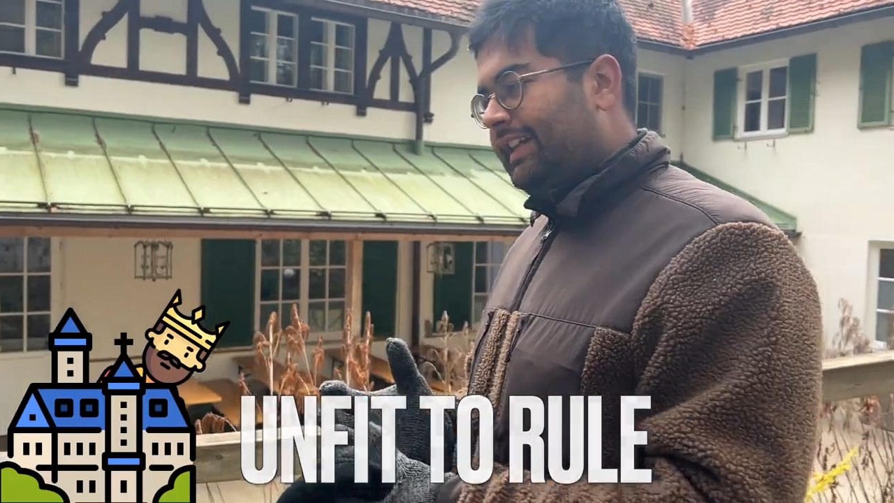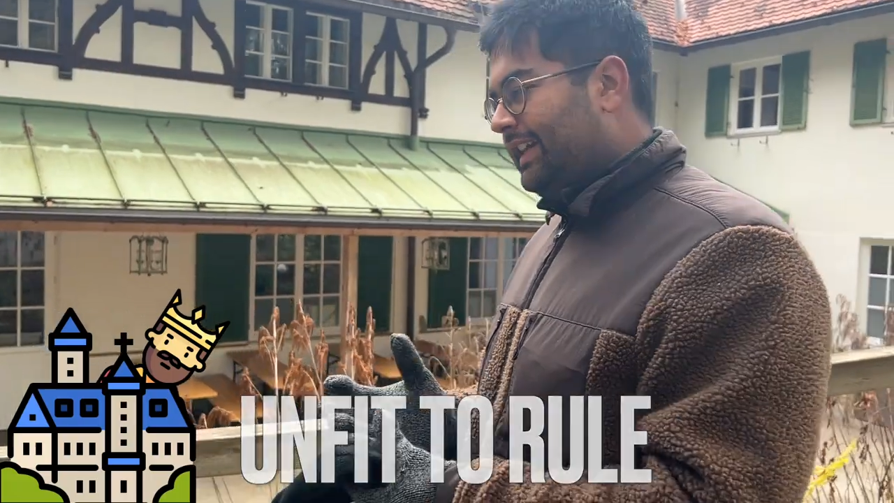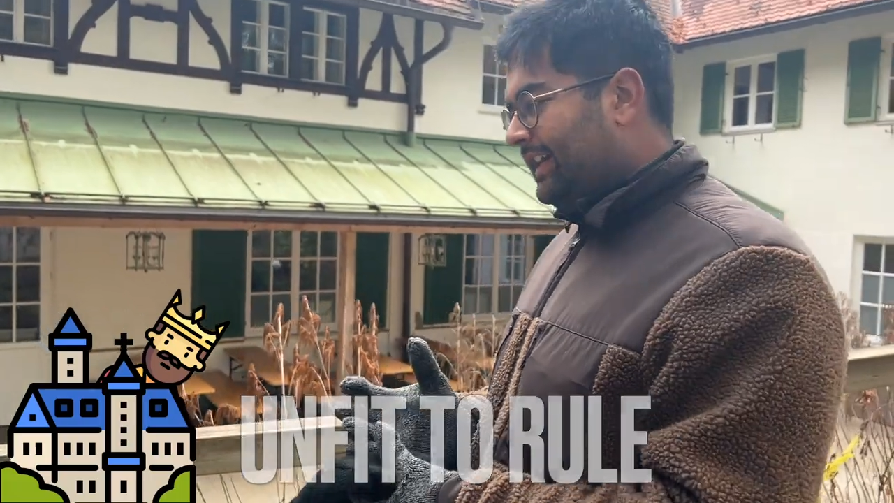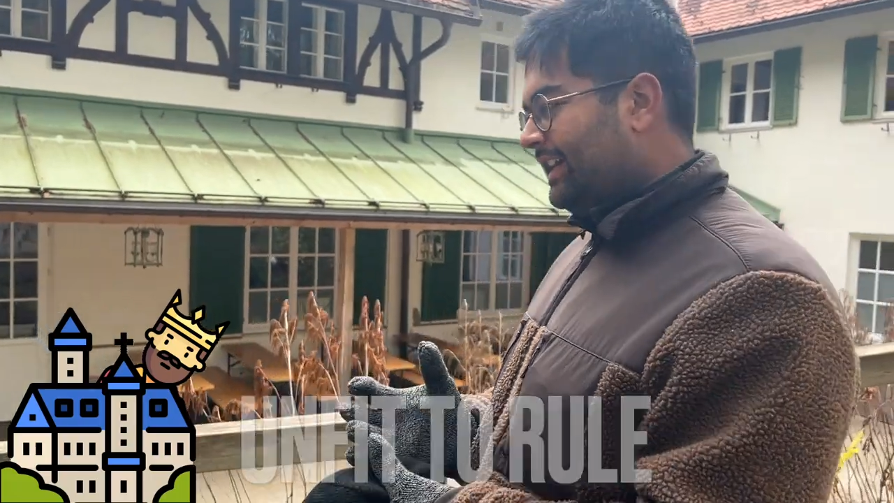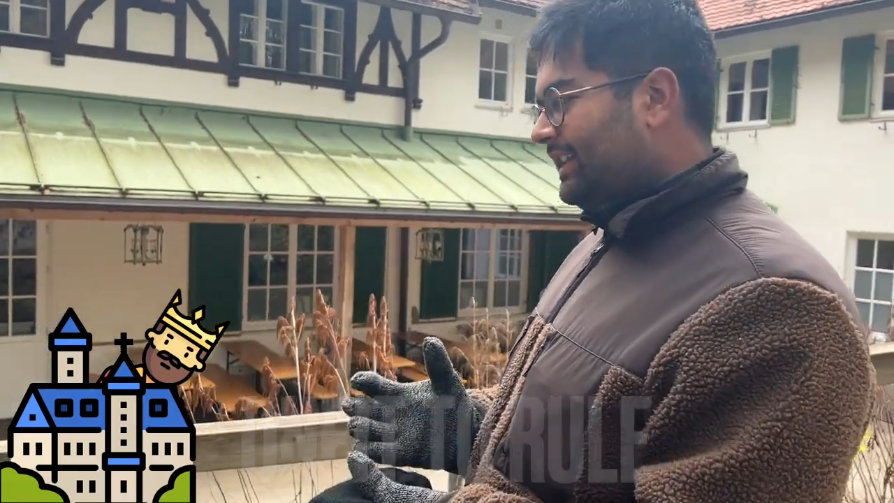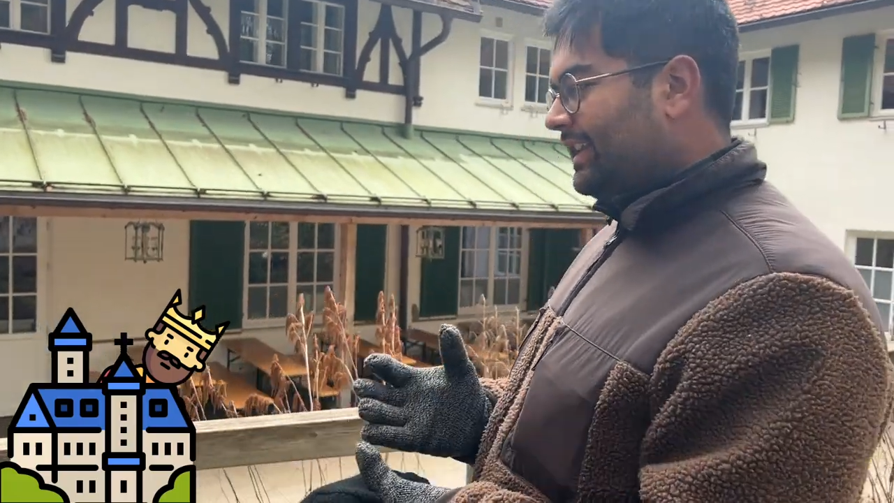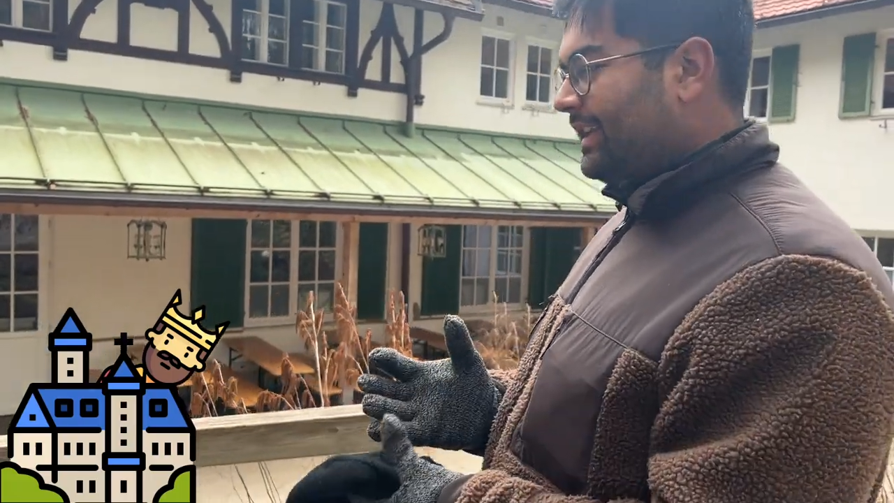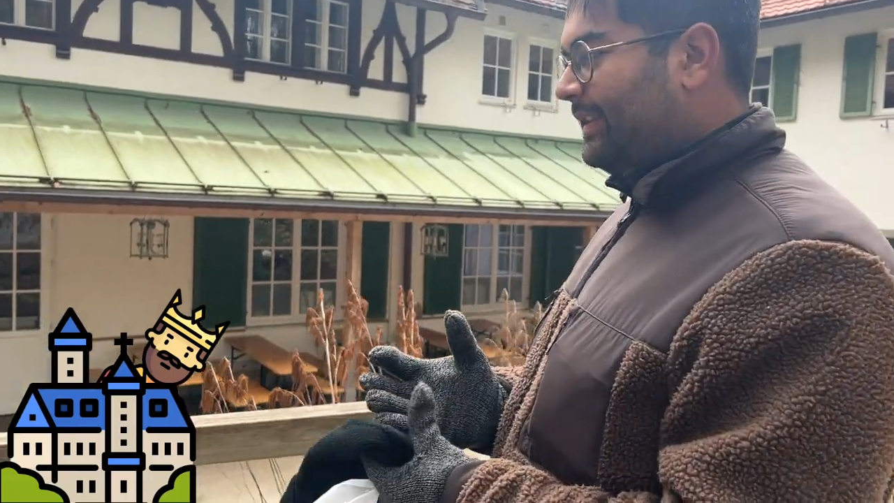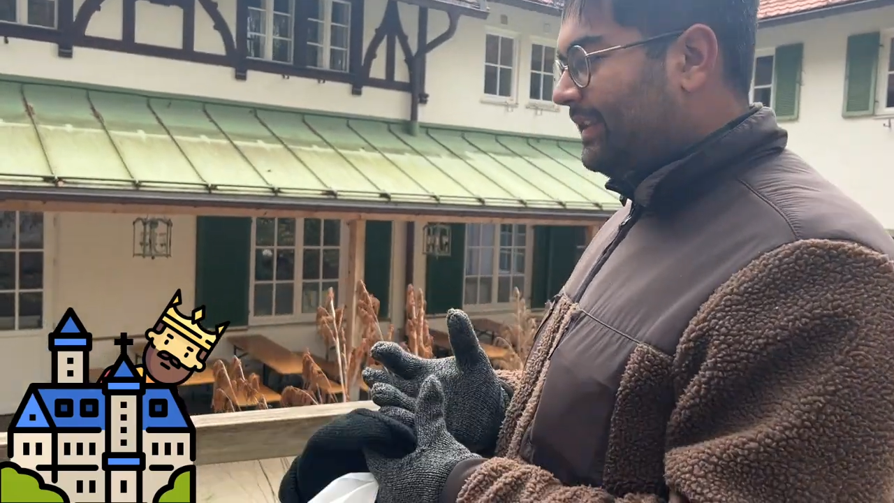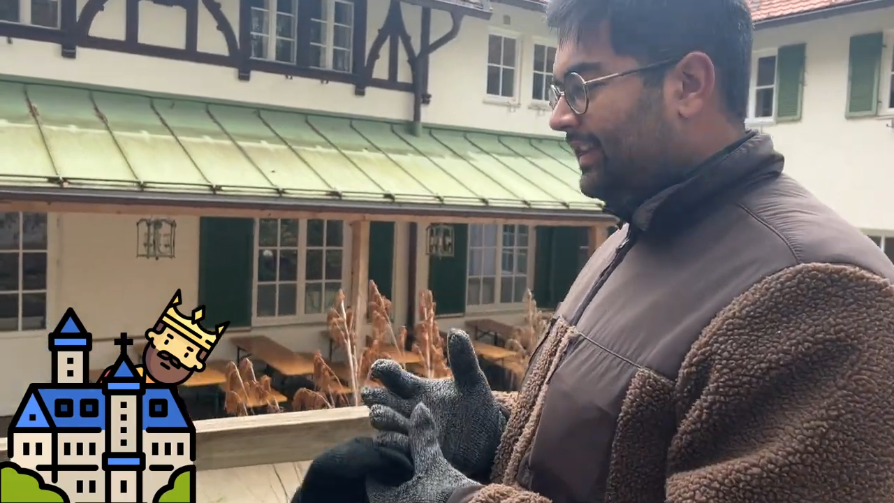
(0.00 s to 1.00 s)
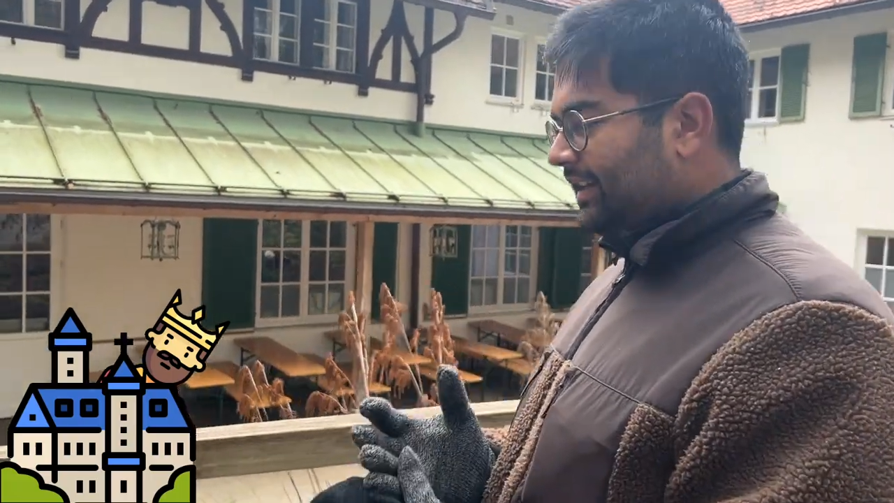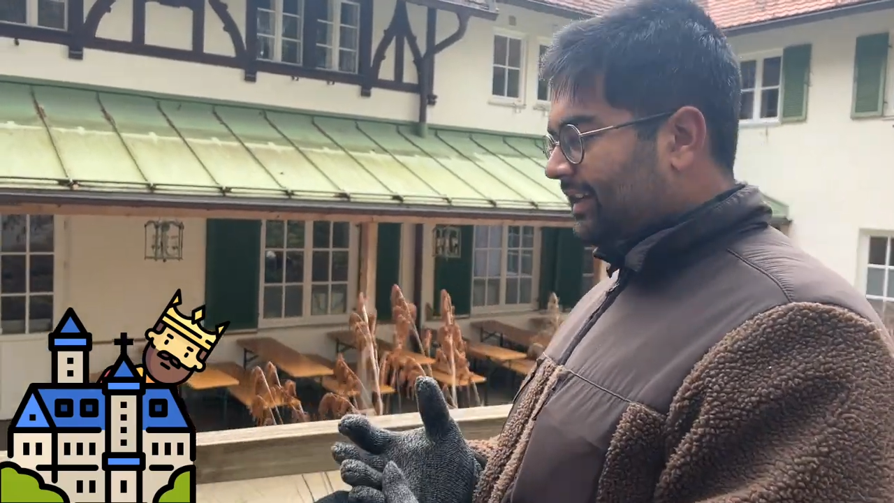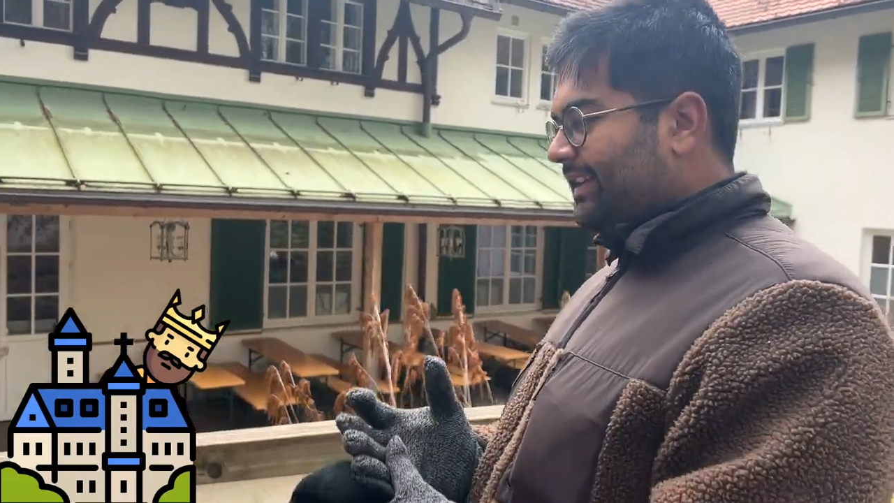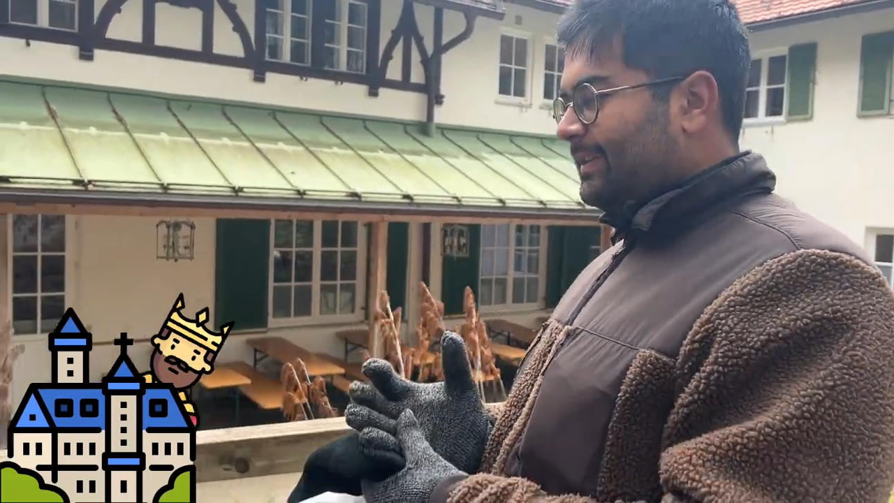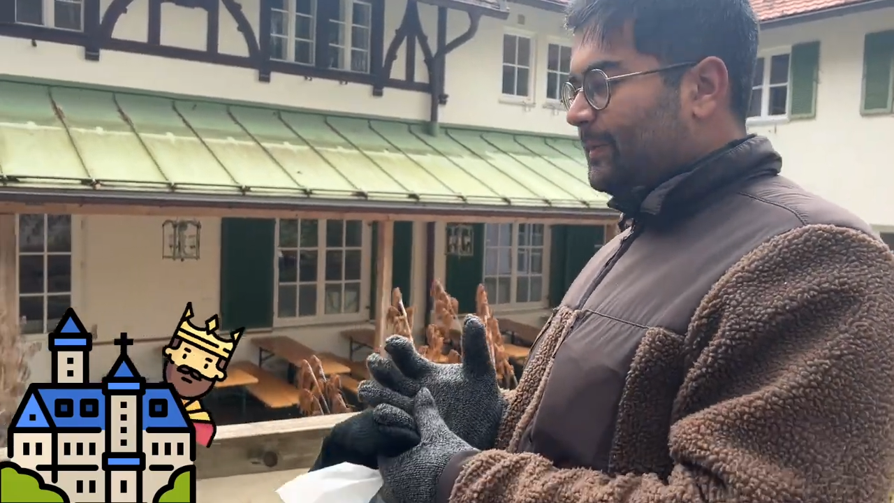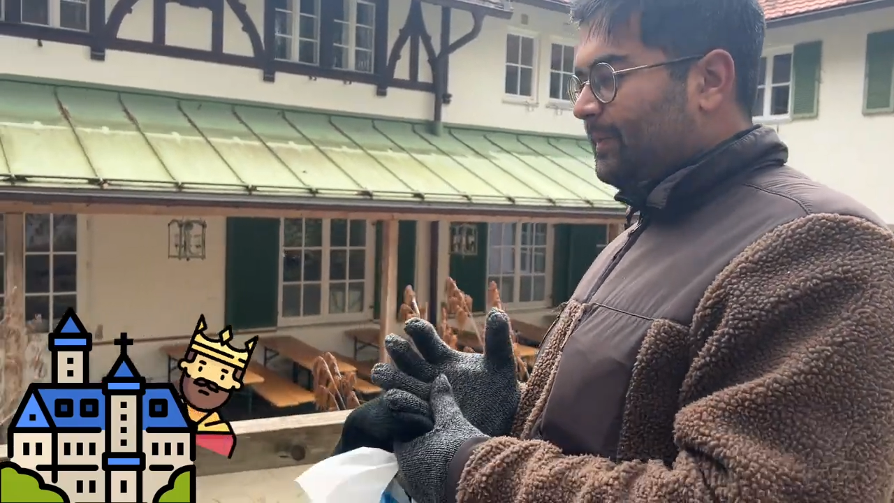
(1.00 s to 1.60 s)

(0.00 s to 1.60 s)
And then